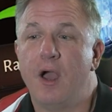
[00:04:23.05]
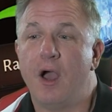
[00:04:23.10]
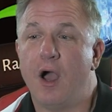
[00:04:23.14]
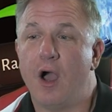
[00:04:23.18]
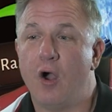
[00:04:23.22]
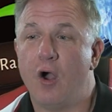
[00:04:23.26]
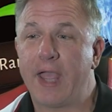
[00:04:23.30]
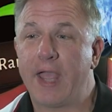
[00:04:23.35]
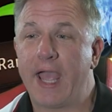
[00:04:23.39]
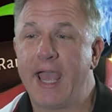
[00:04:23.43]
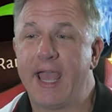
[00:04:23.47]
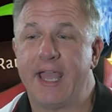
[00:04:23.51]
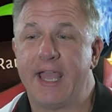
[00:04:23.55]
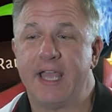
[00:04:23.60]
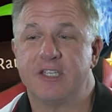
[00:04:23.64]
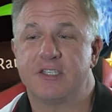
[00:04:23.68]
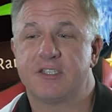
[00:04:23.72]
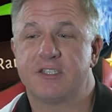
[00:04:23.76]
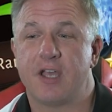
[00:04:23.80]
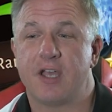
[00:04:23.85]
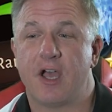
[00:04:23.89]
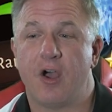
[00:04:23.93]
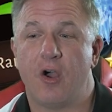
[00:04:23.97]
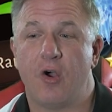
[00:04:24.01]
Okay,
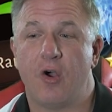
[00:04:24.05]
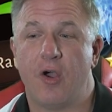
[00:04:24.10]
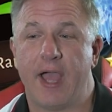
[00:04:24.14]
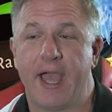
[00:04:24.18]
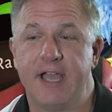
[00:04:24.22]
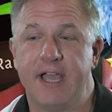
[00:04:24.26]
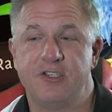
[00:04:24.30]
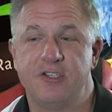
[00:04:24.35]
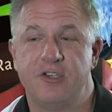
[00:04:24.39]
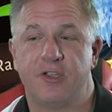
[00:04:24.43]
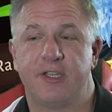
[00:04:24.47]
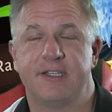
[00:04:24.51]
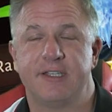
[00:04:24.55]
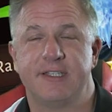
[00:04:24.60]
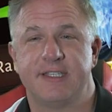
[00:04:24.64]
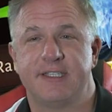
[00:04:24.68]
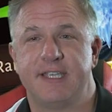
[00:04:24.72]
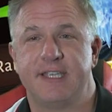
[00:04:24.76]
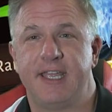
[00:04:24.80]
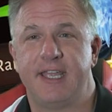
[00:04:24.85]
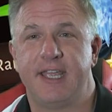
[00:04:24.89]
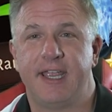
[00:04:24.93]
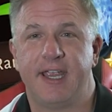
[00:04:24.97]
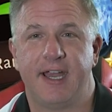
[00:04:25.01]
so as you can
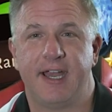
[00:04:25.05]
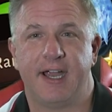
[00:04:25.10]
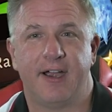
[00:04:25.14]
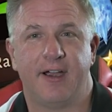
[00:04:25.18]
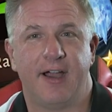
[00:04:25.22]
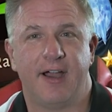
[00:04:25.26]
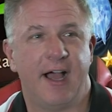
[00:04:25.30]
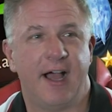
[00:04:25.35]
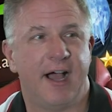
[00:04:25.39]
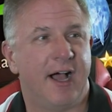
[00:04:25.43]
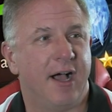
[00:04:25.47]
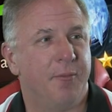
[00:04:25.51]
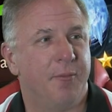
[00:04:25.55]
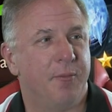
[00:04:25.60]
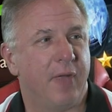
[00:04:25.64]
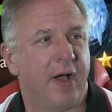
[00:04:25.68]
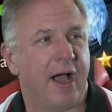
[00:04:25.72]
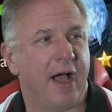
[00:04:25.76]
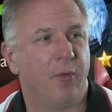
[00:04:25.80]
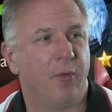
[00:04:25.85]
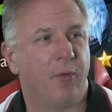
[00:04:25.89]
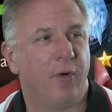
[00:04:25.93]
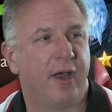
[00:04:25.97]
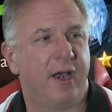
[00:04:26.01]
see here,
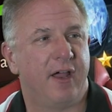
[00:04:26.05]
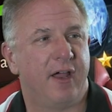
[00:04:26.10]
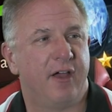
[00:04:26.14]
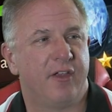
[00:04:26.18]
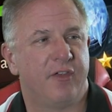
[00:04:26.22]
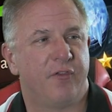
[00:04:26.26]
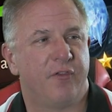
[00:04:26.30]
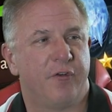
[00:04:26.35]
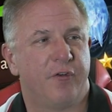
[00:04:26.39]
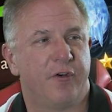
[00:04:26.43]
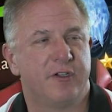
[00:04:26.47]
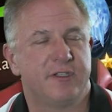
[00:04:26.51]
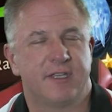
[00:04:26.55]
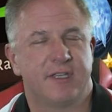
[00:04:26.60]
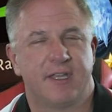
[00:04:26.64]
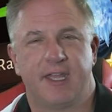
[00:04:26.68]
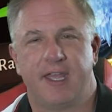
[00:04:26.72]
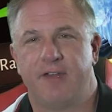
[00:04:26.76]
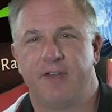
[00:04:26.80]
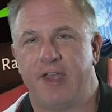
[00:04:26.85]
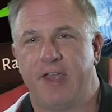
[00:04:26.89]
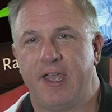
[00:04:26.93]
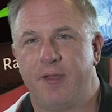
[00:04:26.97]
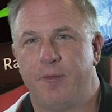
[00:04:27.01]
I want to first
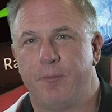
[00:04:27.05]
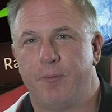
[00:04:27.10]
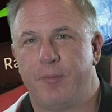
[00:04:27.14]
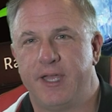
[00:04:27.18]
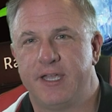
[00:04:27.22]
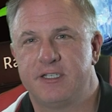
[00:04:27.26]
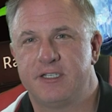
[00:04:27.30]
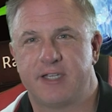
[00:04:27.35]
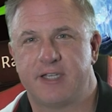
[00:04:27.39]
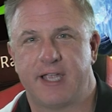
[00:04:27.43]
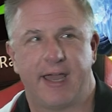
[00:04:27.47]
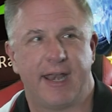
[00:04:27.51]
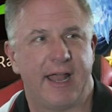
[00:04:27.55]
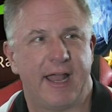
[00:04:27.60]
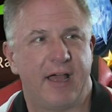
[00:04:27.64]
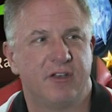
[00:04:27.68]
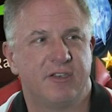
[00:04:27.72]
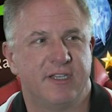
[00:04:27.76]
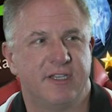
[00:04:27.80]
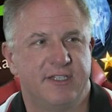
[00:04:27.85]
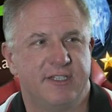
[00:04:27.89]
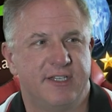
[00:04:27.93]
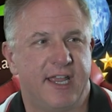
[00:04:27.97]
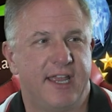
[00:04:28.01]
give a big shout out
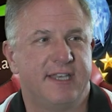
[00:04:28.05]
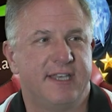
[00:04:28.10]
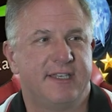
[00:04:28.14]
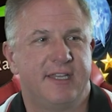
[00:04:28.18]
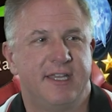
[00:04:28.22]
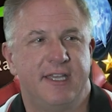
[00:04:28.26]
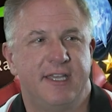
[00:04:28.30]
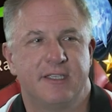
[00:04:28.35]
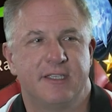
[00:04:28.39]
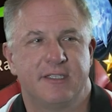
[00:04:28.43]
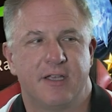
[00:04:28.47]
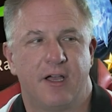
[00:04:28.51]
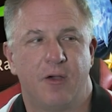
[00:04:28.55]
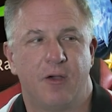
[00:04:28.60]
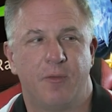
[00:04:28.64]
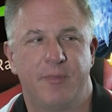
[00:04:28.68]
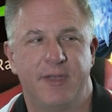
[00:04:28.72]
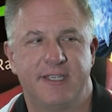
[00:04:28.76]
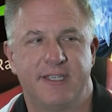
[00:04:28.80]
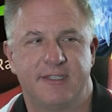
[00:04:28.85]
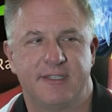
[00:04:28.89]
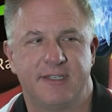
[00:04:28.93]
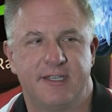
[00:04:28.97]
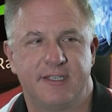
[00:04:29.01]
to
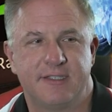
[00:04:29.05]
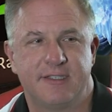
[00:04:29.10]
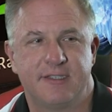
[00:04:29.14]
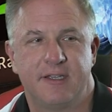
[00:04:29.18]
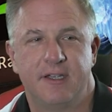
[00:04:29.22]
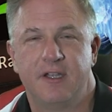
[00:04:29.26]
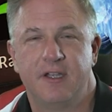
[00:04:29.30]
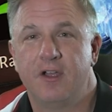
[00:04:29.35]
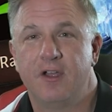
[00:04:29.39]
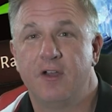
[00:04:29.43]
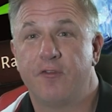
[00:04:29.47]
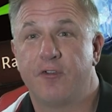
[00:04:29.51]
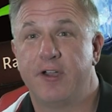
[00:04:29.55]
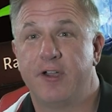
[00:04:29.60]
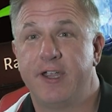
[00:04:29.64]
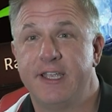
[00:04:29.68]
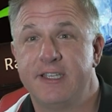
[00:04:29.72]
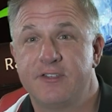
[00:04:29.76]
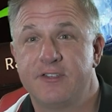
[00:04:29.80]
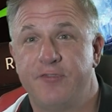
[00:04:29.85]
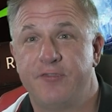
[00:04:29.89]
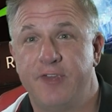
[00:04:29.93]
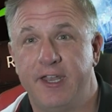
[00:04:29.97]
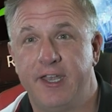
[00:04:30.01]
JTisAllBusiness for
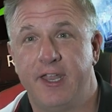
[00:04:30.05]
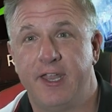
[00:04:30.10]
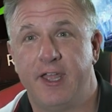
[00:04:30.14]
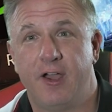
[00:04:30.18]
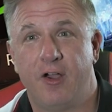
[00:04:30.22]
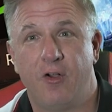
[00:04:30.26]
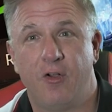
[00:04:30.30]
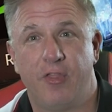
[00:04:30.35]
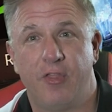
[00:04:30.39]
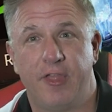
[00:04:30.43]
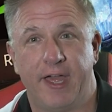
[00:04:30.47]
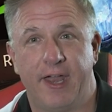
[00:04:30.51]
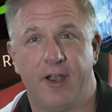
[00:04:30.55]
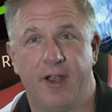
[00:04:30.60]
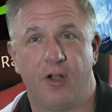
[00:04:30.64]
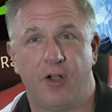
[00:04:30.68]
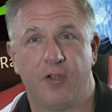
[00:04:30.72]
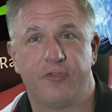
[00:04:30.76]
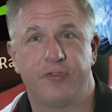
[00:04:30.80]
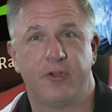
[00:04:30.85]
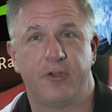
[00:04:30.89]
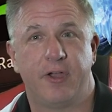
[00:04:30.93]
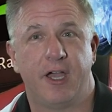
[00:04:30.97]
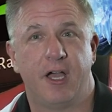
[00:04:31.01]
his video that
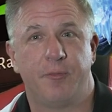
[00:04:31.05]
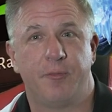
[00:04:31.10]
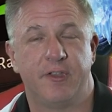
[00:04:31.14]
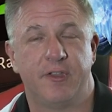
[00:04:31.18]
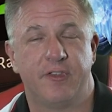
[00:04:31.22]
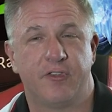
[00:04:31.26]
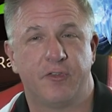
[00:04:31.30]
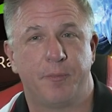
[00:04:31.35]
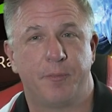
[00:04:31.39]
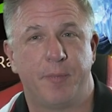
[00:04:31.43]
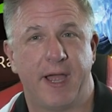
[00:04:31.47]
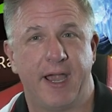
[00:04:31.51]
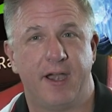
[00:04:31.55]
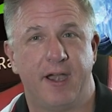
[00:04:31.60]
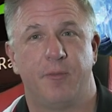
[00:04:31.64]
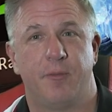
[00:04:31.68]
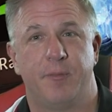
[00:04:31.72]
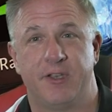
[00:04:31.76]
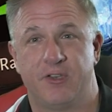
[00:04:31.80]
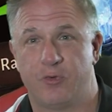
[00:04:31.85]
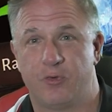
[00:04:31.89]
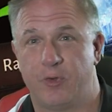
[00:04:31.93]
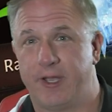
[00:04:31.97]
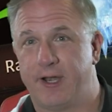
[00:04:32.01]
also helped inspire
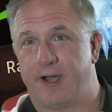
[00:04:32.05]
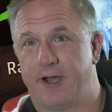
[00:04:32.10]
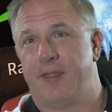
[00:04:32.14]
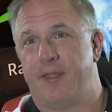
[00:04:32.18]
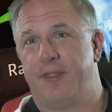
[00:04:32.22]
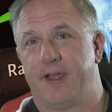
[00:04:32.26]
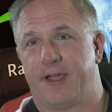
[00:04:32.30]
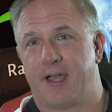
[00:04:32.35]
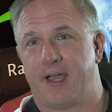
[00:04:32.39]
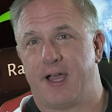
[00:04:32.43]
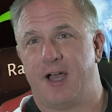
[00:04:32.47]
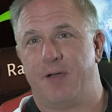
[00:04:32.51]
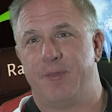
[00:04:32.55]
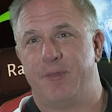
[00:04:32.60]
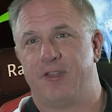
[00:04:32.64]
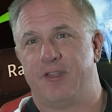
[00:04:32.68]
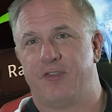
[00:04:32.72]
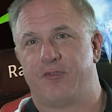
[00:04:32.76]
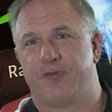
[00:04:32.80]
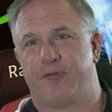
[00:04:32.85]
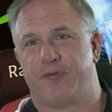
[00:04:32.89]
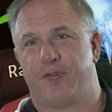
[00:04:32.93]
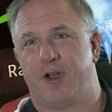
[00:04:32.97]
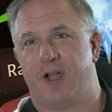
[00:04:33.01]
between the comments
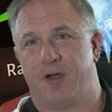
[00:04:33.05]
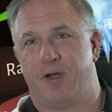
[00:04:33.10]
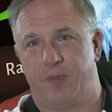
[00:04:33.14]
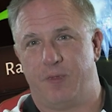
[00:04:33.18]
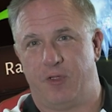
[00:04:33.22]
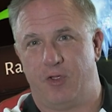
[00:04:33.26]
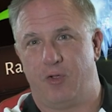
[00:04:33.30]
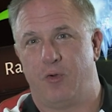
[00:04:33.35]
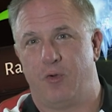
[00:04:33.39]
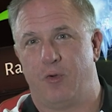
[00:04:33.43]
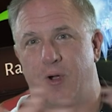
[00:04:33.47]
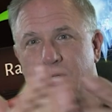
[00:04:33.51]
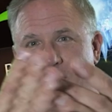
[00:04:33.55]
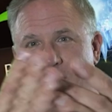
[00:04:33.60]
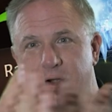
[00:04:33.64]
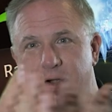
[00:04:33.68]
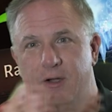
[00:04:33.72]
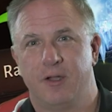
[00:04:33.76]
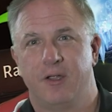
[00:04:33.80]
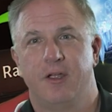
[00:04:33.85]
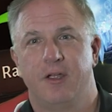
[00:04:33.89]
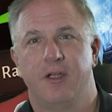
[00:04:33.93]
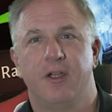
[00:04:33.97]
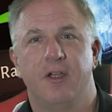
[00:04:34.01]
from you, our
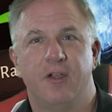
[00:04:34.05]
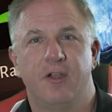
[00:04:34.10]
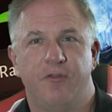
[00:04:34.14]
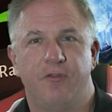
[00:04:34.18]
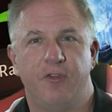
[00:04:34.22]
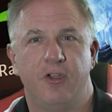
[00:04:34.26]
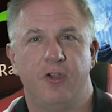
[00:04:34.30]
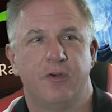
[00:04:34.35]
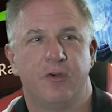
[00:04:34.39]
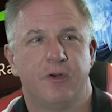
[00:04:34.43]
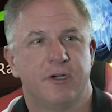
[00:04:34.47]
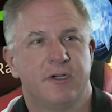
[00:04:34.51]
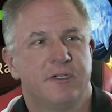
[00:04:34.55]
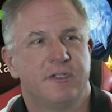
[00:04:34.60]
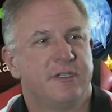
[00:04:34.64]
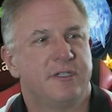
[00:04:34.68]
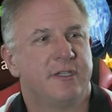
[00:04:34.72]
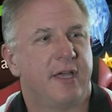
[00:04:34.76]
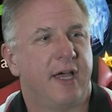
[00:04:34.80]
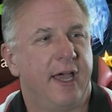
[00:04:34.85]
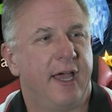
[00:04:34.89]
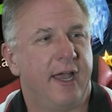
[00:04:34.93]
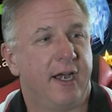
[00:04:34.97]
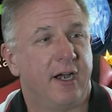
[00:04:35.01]
viewers
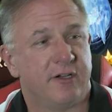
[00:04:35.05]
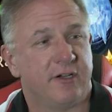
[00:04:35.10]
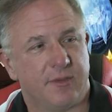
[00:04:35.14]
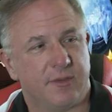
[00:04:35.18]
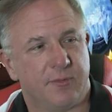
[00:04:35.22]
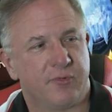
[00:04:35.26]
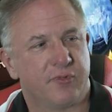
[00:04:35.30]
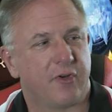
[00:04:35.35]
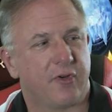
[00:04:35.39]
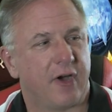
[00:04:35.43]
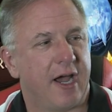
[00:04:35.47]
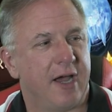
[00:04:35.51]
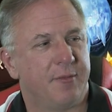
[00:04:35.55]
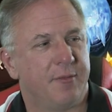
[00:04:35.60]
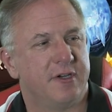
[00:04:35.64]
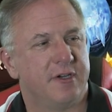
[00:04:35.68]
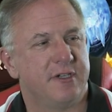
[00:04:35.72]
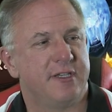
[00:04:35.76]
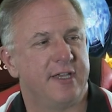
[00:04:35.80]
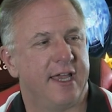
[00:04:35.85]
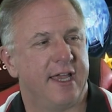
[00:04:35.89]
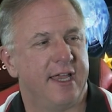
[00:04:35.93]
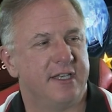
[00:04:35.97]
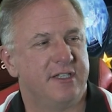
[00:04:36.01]
and our
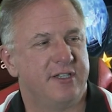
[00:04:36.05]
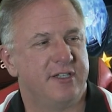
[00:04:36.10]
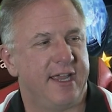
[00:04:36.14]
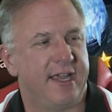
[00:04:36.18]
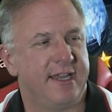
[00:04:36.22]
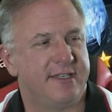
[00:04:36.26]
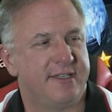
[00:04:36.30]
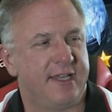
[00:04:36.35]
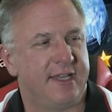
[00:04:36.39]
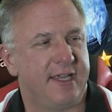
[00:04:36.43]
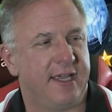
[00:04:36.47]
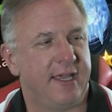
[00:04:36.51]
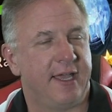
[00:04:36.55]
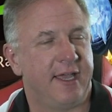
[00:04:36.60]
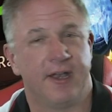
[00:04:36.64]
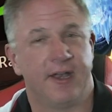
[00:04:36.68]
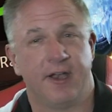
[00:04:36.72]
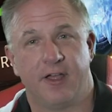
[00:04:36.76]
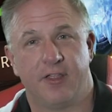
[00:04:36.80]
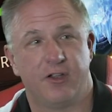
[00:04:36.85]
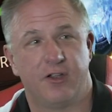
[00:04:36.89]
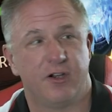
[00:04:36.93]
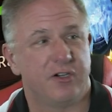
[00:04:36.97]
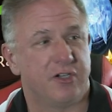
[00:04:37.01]
subscribers, and JT and
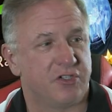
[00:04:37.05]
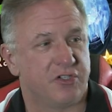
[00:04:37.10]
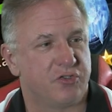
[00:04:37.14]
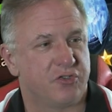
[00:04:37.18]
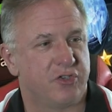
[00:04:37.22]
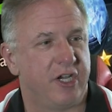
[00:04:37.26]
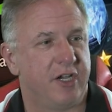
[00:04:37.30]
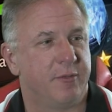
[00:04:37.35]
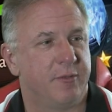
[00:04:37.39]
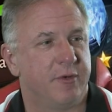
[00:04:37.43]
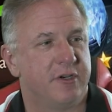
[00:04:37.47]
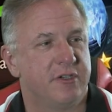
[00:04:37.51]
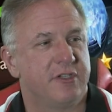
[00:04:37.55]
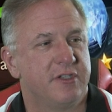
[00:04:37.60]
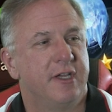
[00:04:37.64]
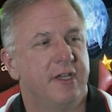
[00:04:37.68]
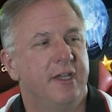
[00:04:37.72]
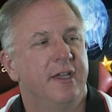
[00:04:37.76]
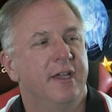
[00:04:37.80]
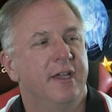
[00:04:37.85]
other streamers.